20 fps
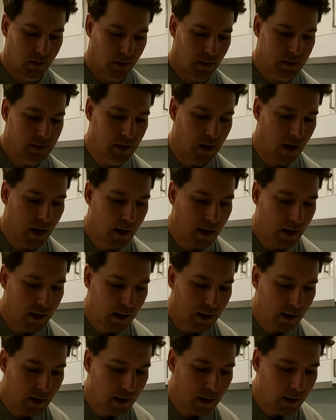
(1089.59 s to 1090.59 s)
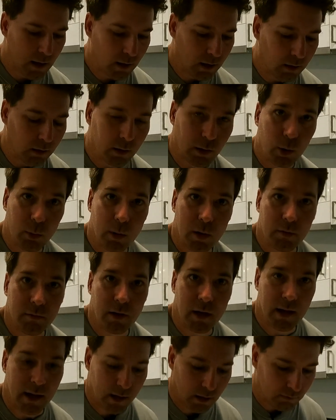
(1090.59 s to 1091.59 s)
Let's get a little bit of
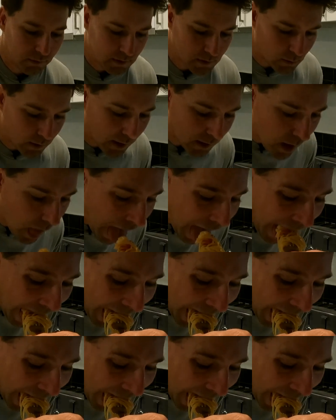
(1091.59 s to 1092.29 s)
a hit of this one.